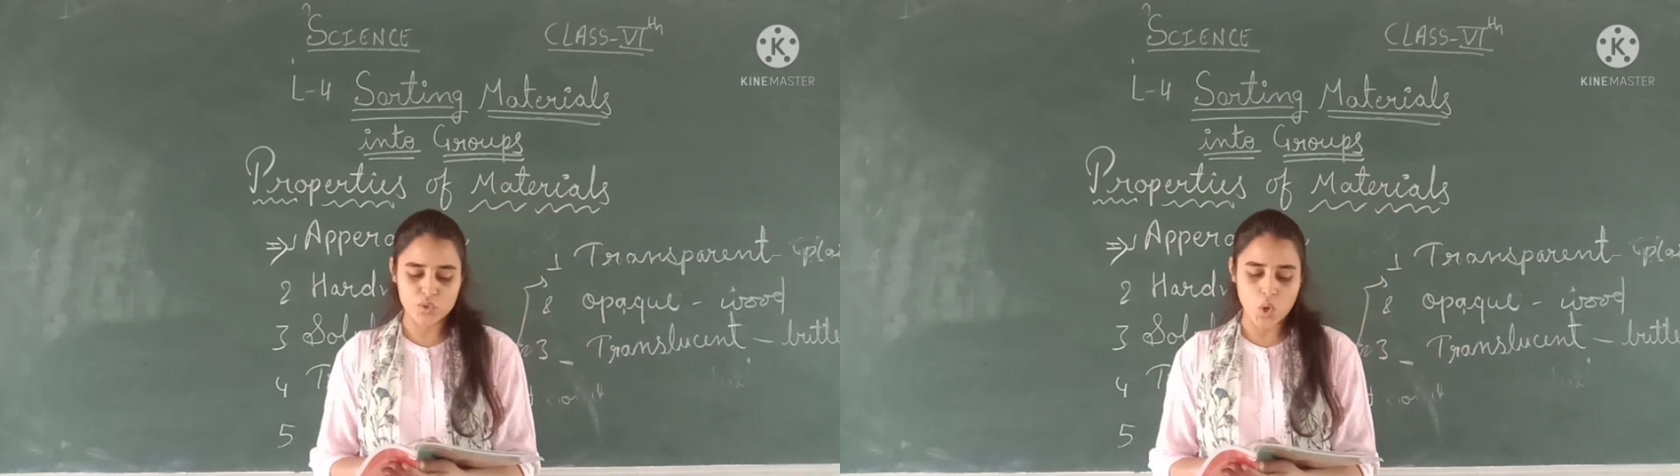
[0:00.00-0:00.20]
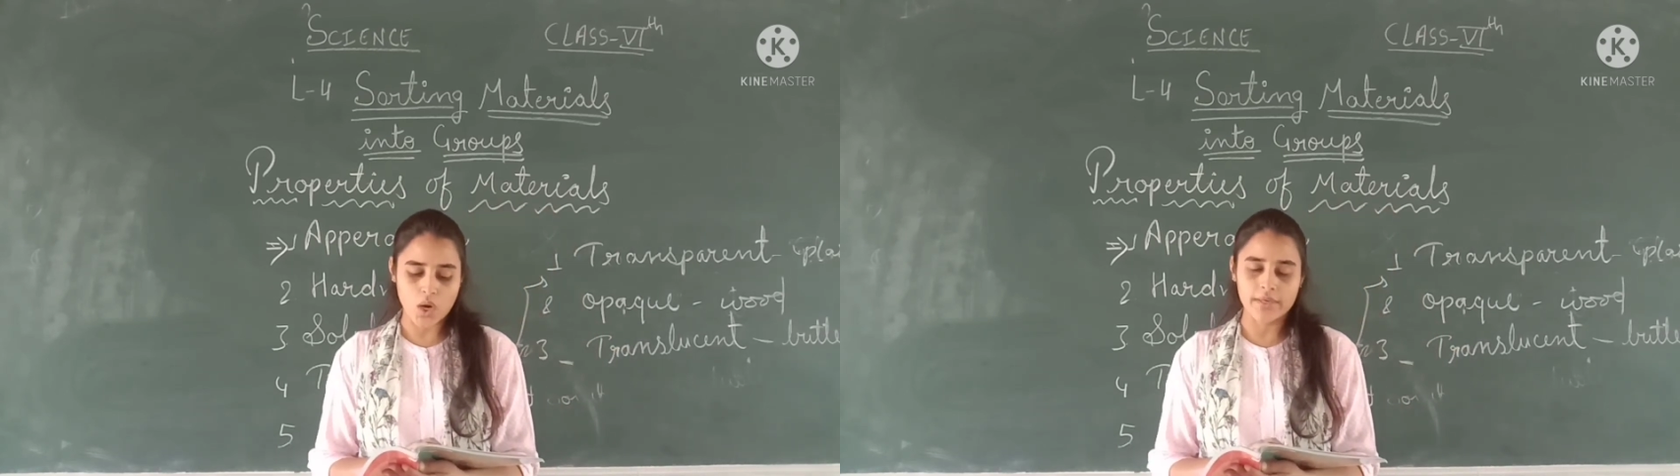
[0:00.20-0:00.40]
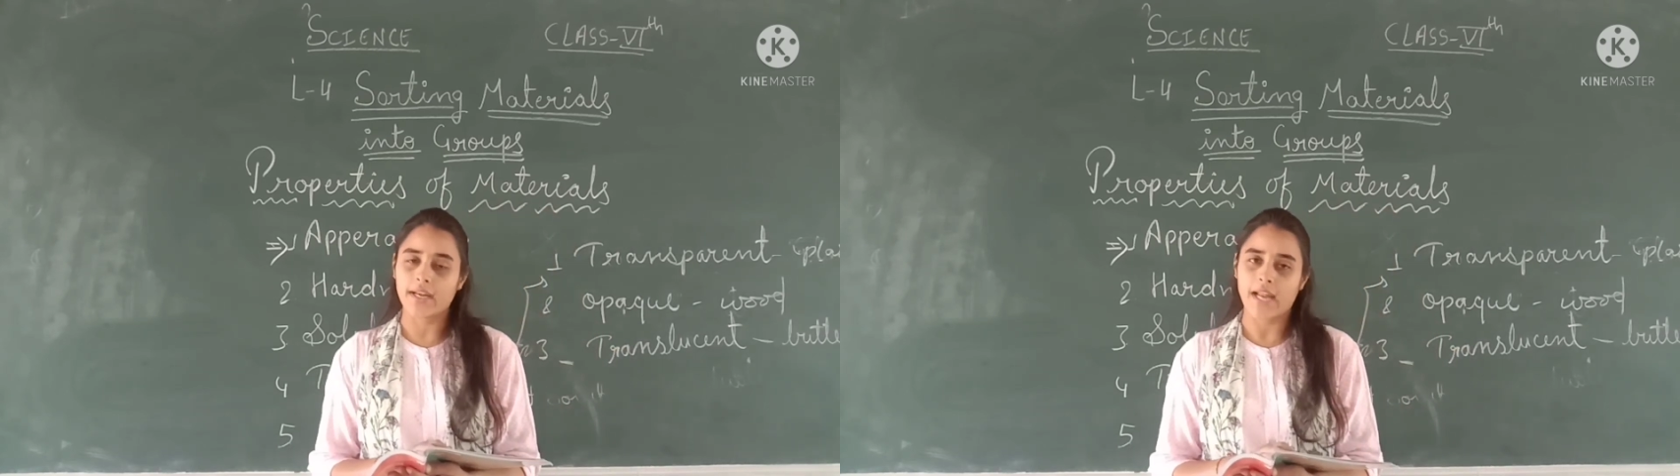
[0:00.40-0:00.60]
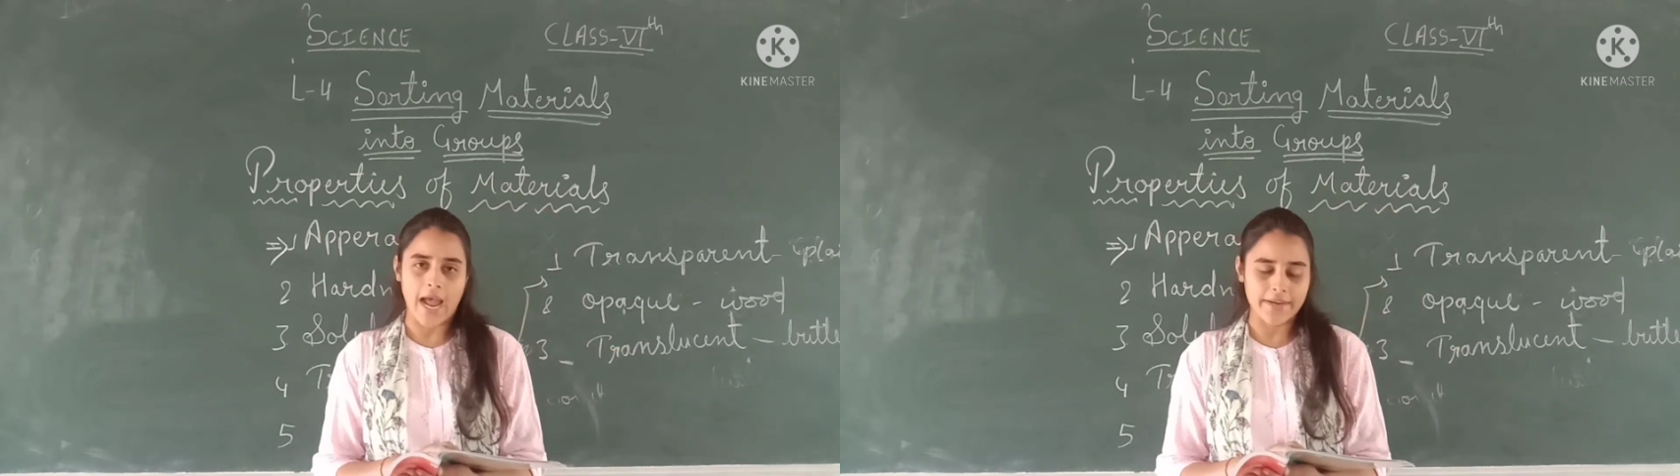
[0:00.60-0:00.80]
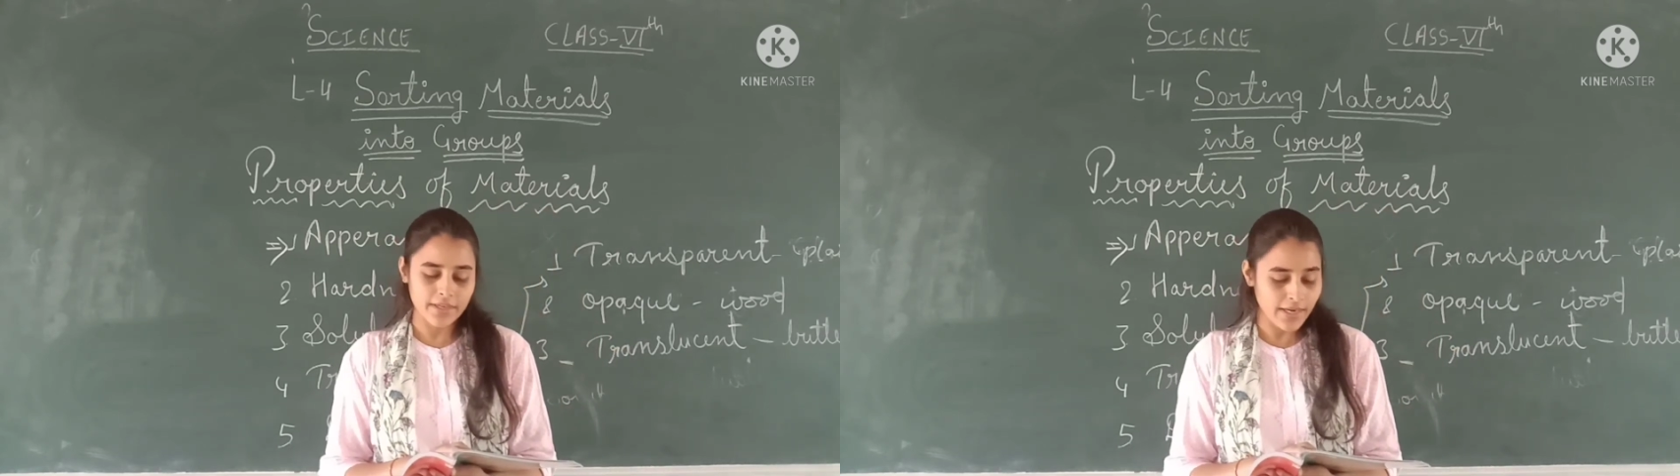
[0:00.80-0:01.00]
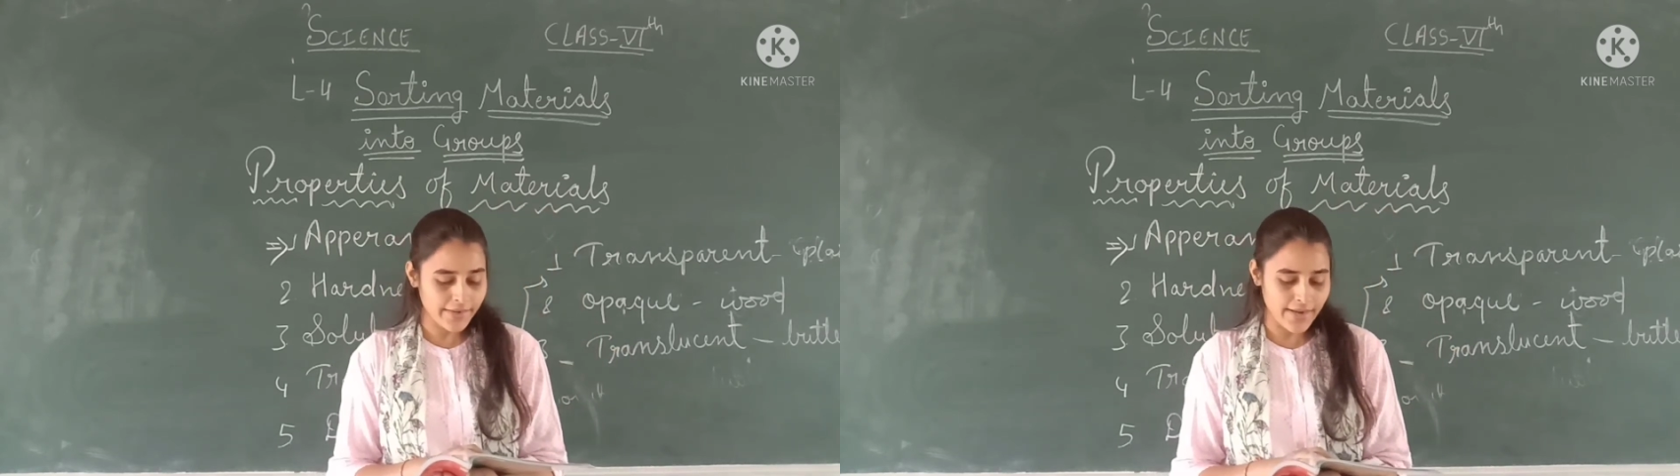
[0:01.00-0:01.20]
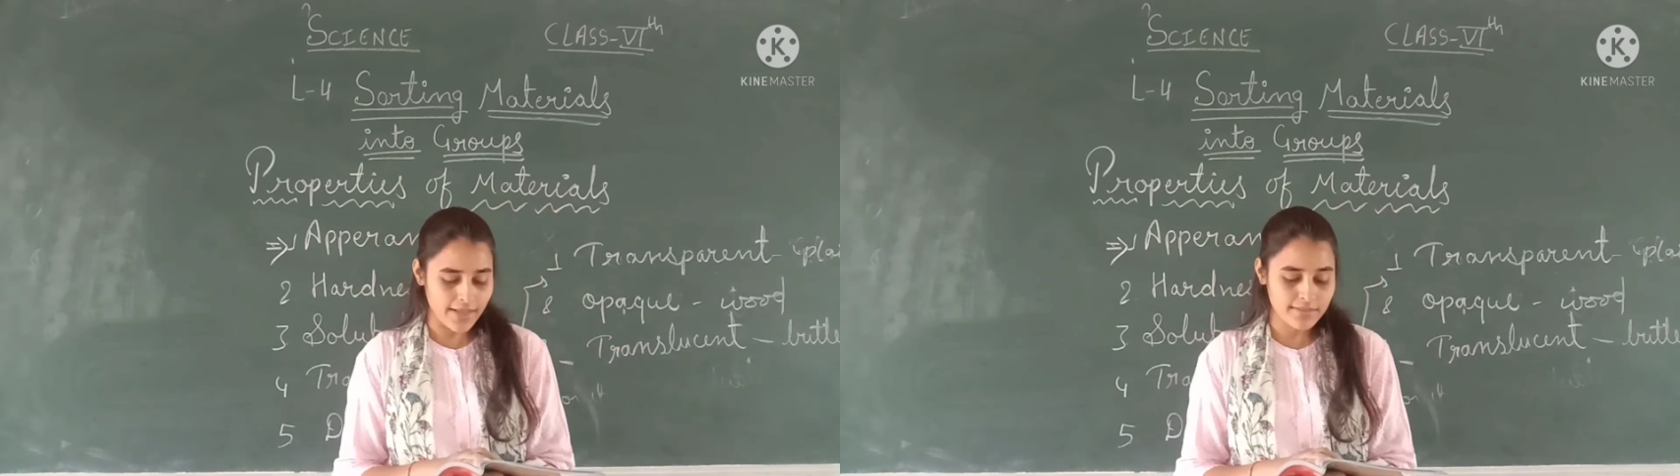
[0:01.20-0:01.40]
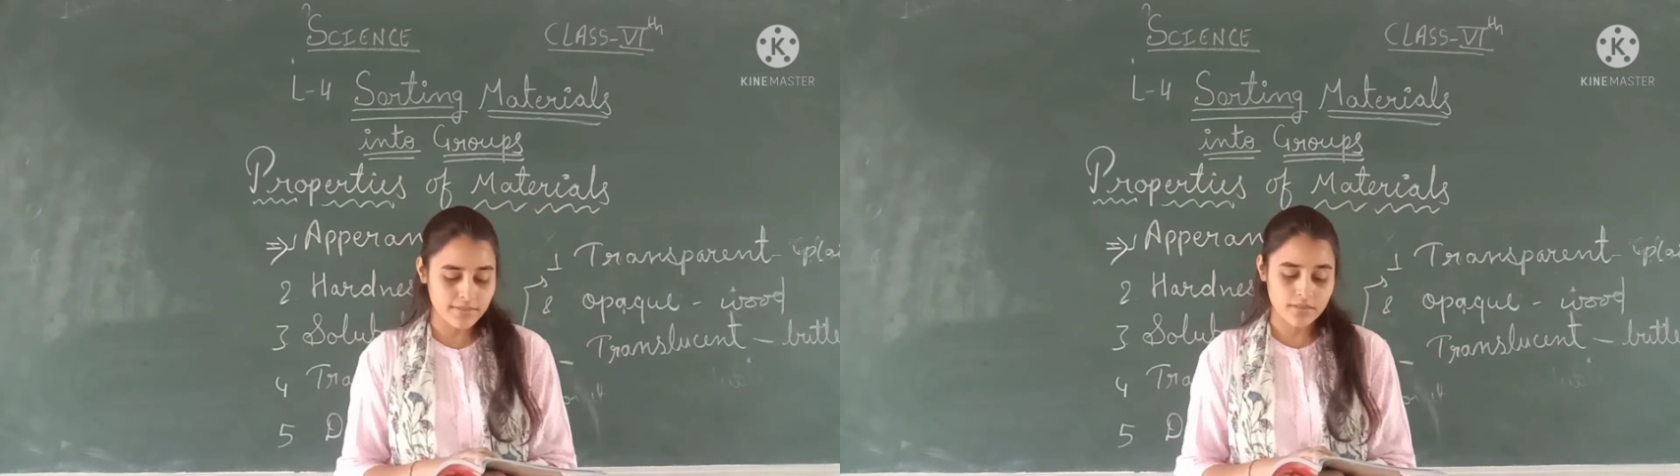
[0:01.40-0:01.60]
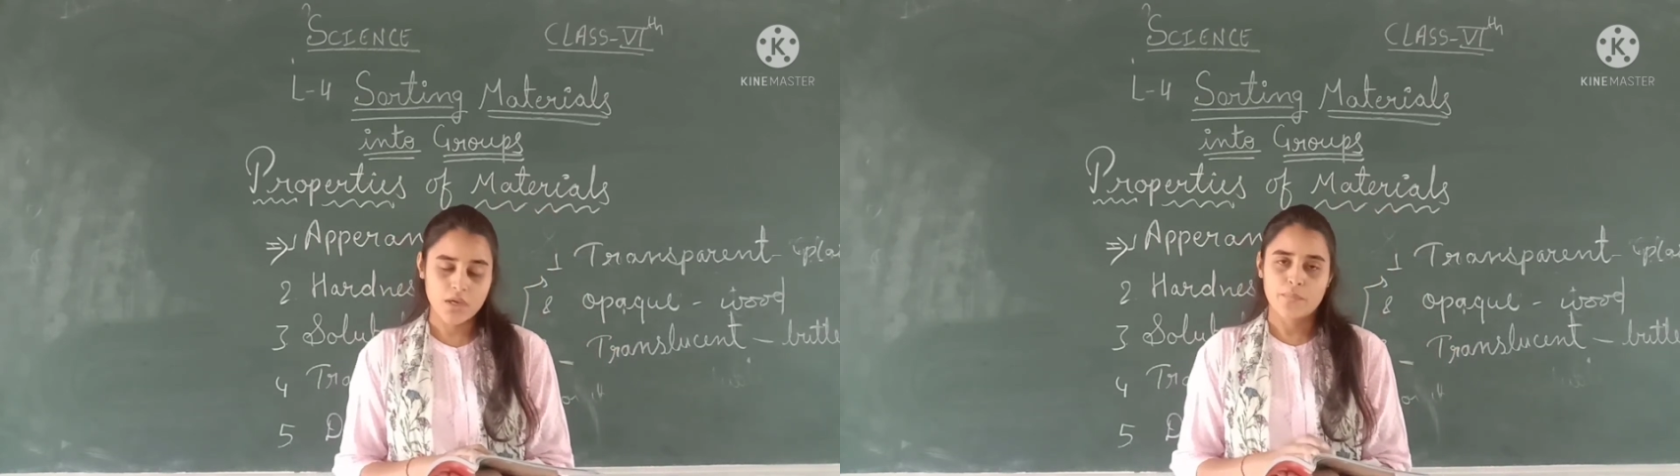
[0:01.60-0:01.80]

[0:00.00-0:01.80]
stone and iron are dense